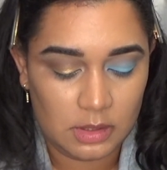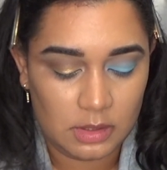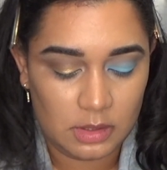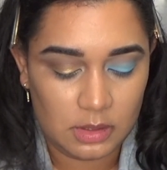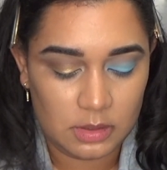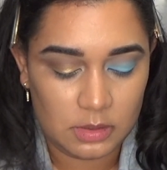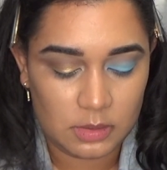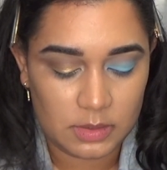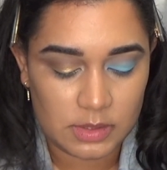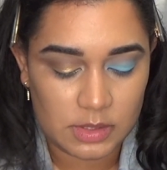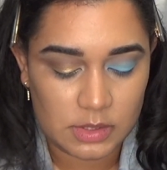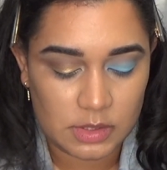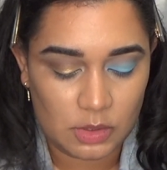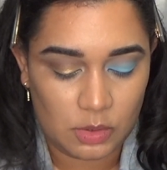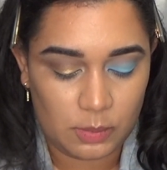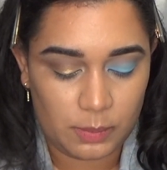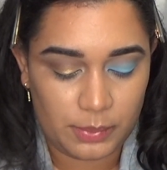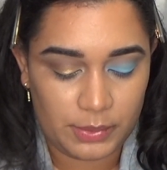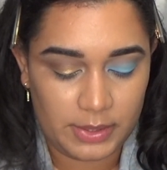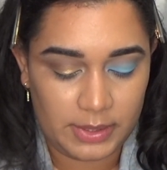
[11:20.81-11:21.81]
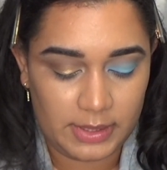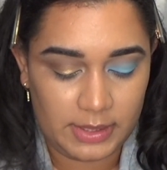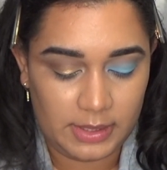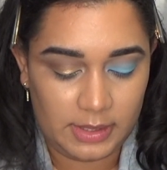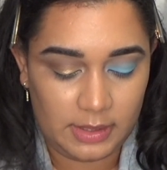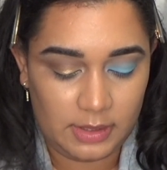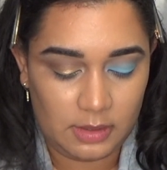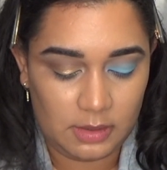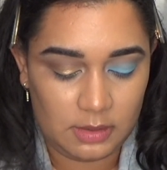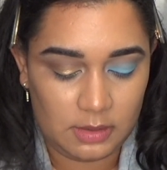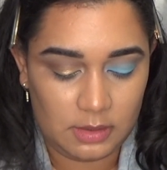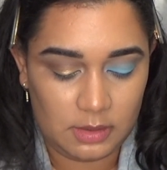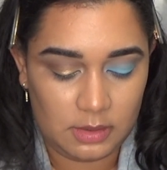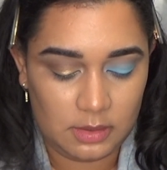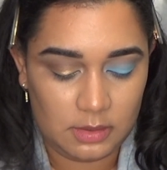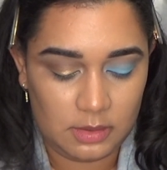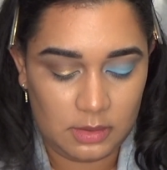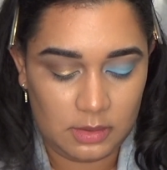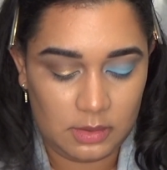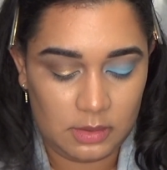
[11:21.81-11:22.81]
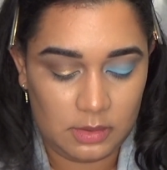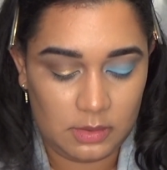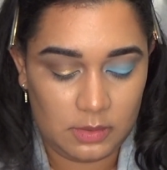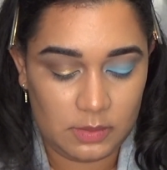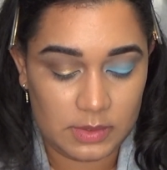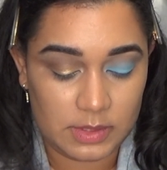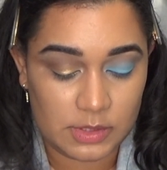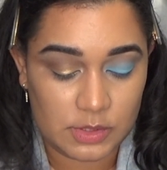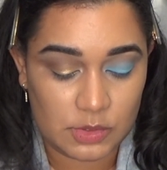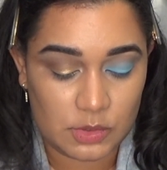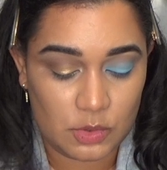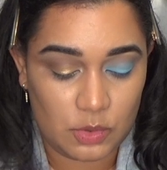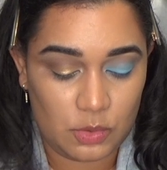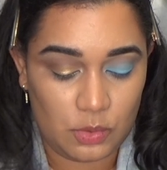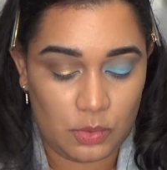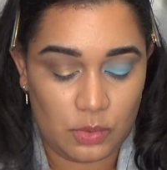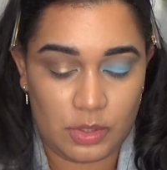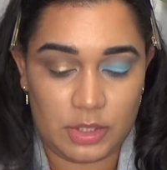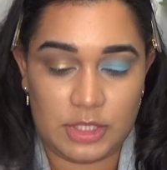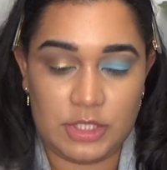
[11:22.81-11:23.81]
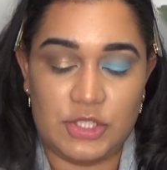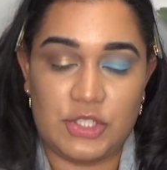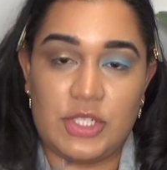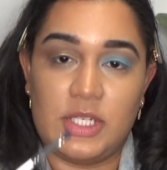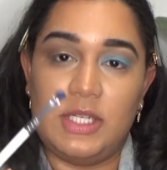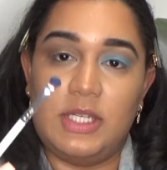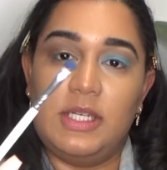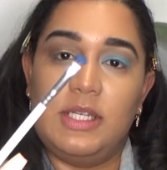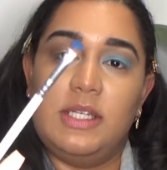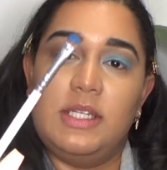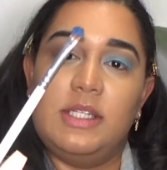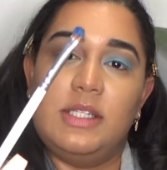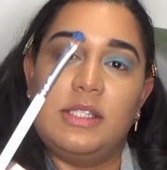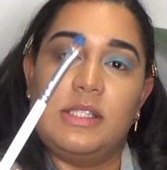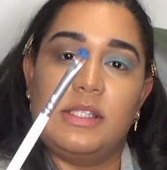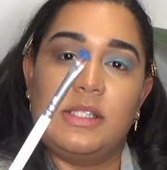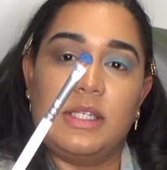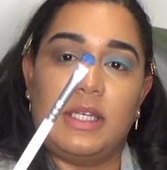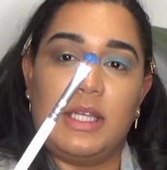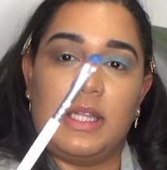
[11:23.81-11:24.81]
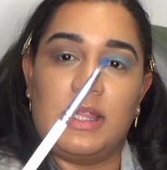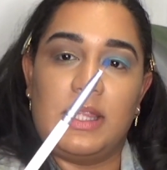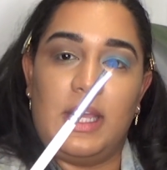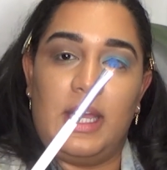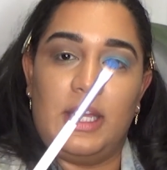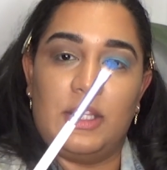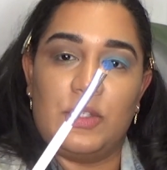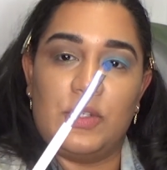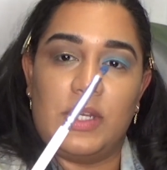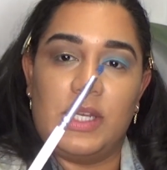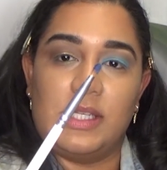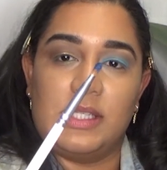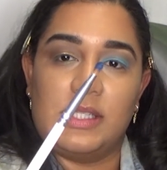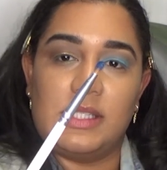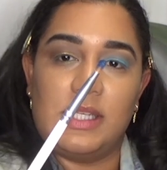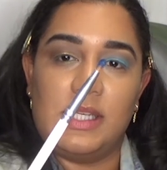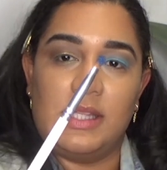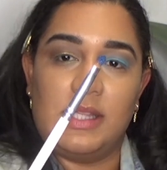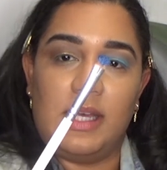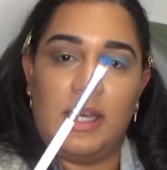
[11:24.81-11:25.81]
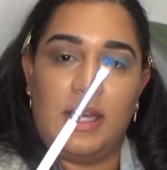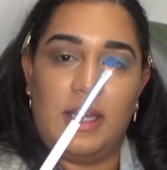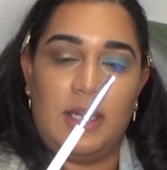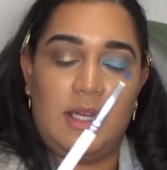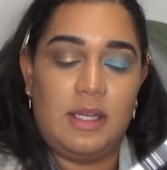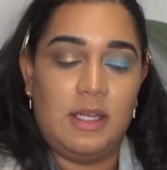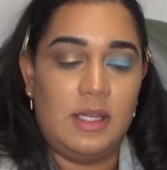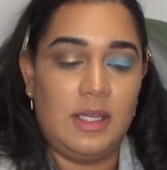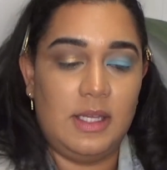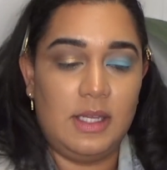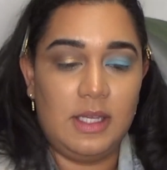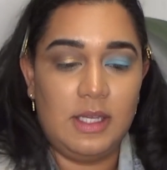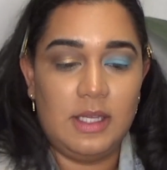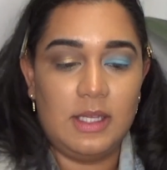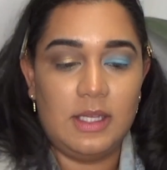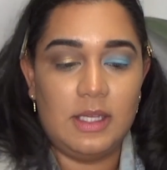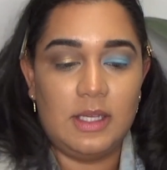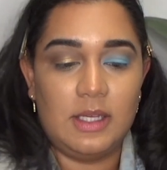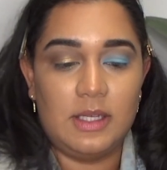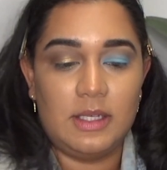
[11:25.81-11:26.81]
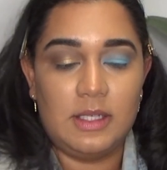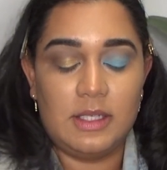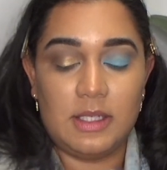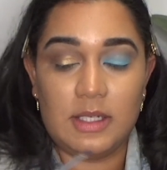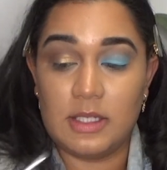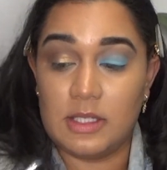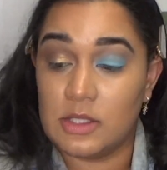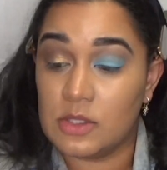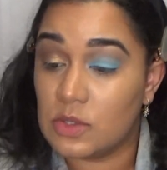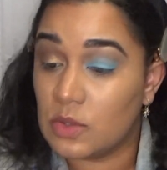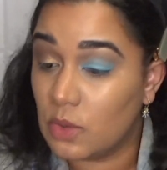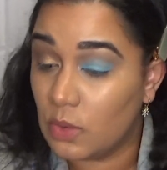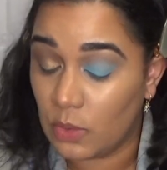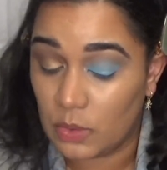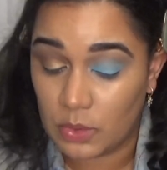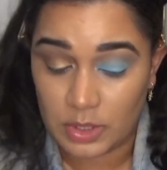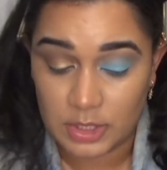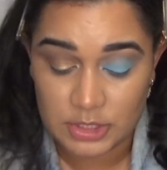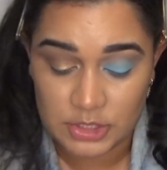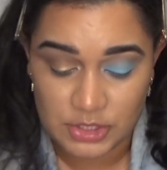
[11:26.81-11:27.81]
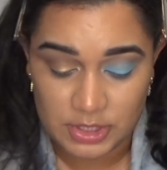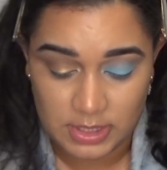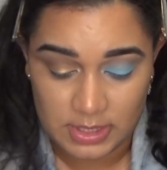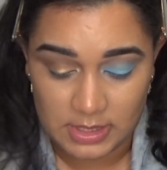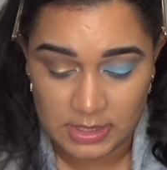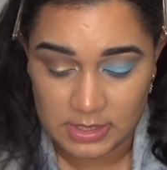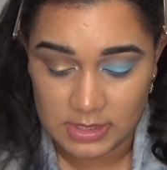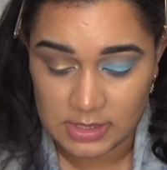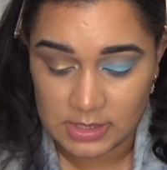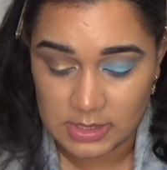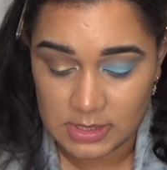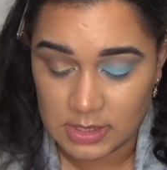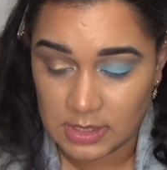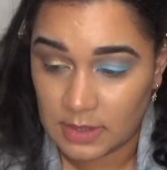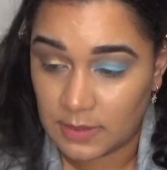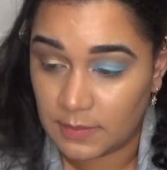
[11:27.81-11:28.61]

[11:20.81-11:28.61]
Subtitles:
Oh, it's so pretty. Oh, it's gorgeous. Look at that. Do you guys see that? It is gorgeous.